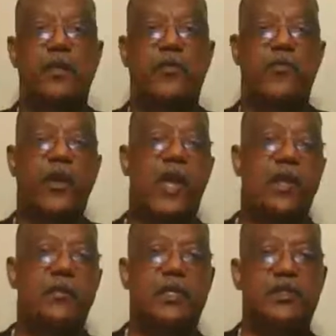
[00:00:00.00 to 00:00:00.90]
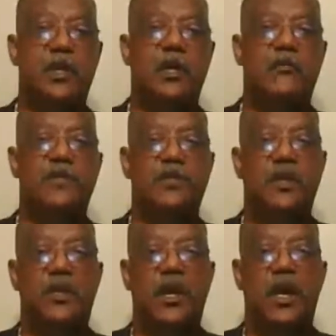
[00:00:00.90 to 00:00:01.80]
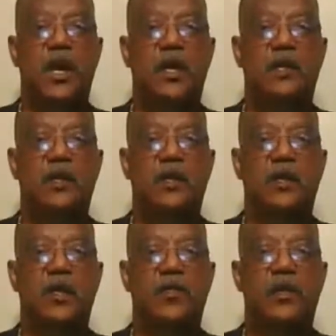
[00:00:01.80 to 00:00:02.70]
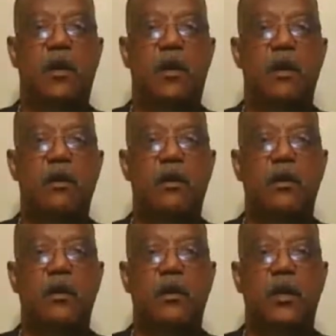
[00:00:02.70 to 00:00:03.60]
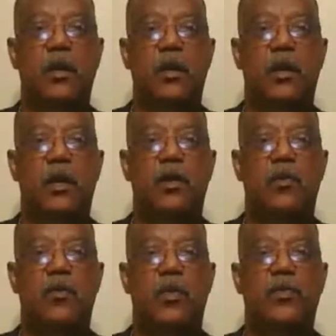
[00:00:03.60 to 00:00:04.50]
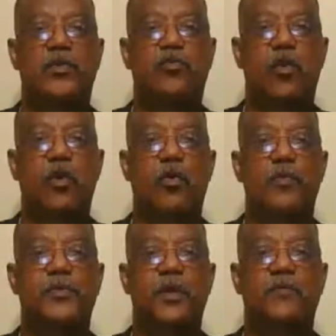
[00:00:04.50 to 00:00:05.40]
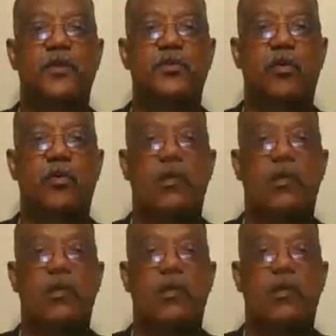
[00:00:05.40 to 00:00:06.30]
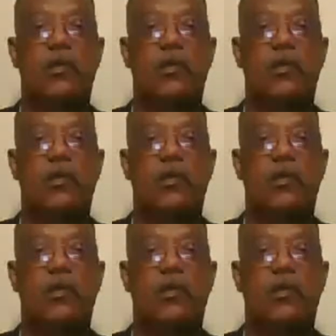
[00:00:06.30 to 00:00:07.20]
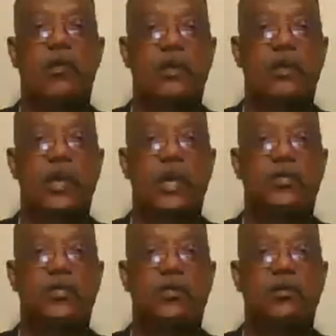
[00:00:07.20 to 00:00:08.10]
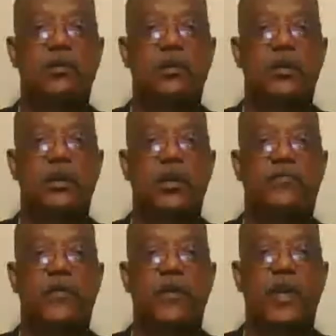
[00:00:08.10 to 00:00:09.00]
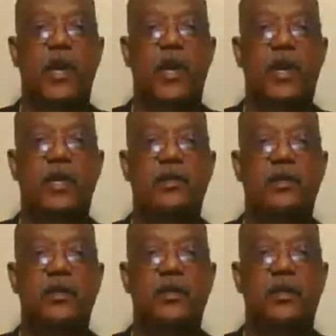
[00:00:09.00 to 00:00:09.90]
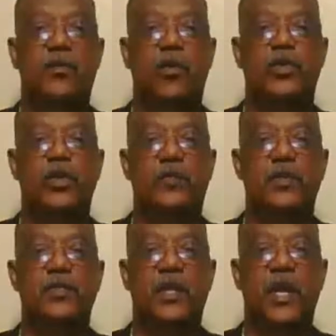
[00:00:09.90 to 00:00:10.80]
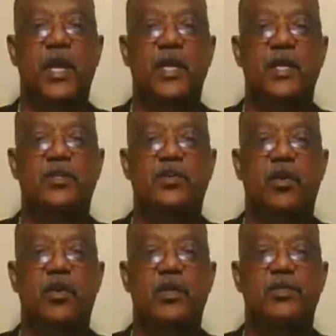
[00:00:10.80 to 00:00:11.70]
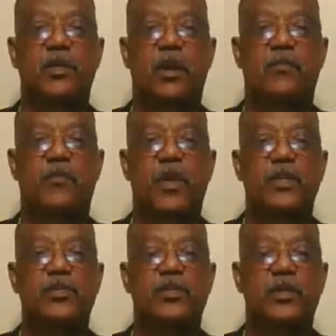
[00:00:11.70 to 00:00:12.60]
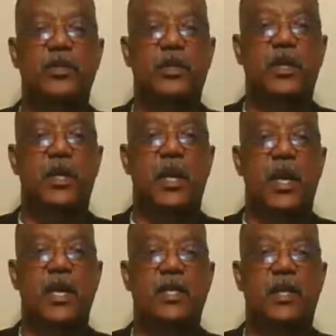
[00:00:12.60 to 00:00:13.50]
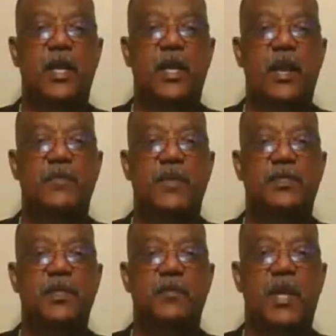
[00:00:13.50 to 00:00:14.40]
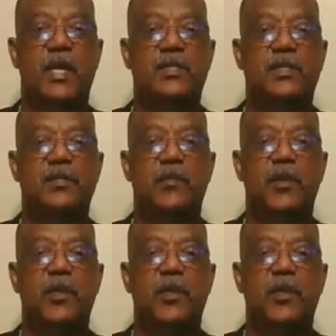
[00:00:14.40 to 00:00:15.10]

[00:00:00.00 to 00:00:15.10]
There are three elements of the synagogue: the ark, where the scrolls of the Torah are stored, the lectern, from behind, worship is led and sermons are preached, and the lamp that symbolizes the